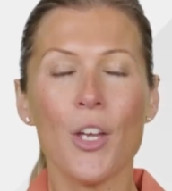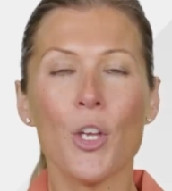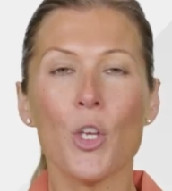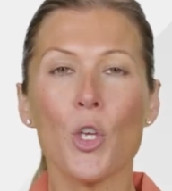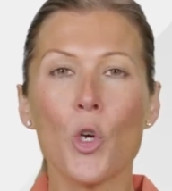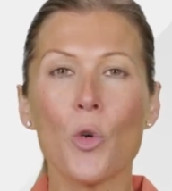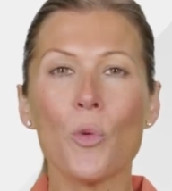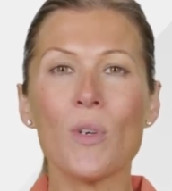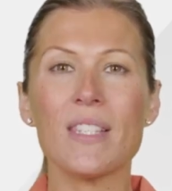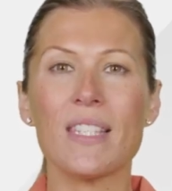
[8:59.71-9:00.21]

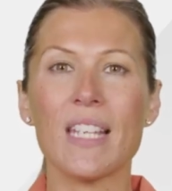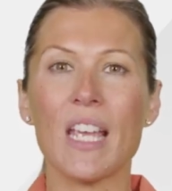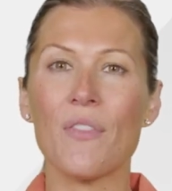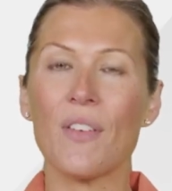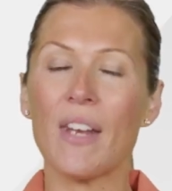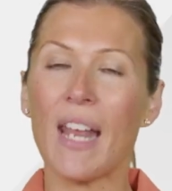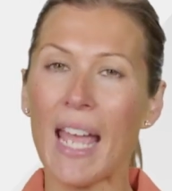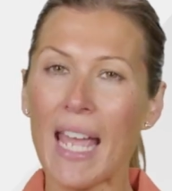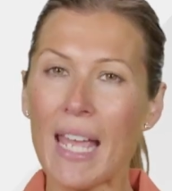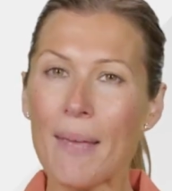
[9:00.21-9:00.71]
you'll receive
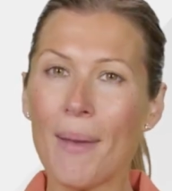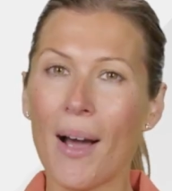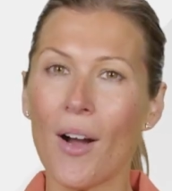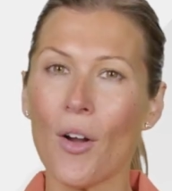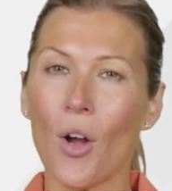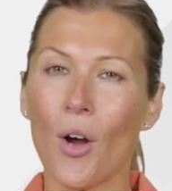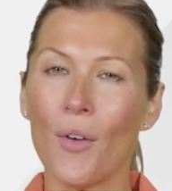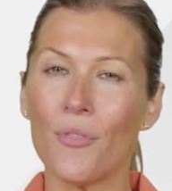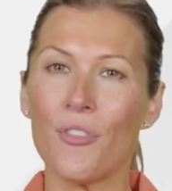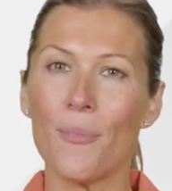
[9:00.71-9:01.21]
an email
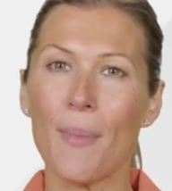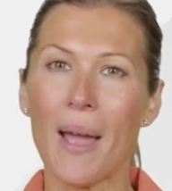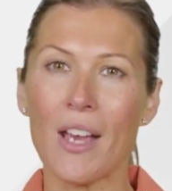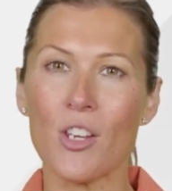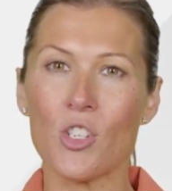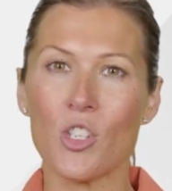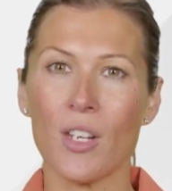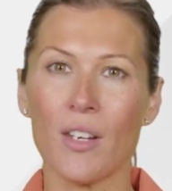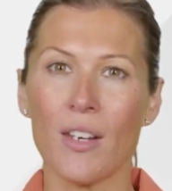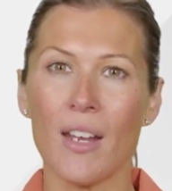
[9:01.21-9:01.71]

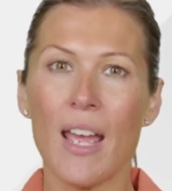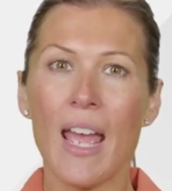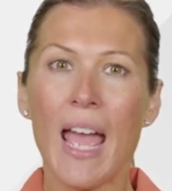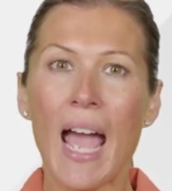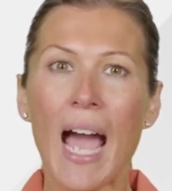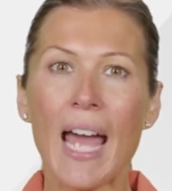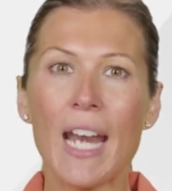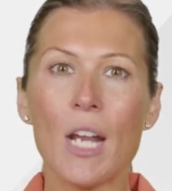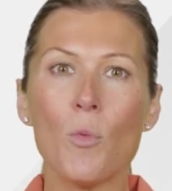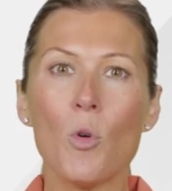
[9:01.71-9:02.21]
confirmation
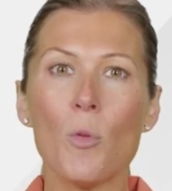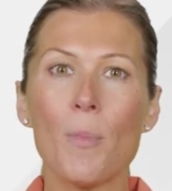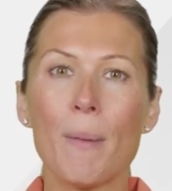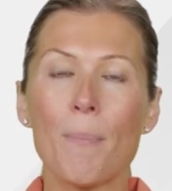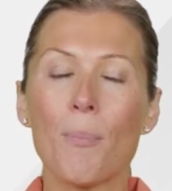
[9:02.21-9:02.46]
and it will be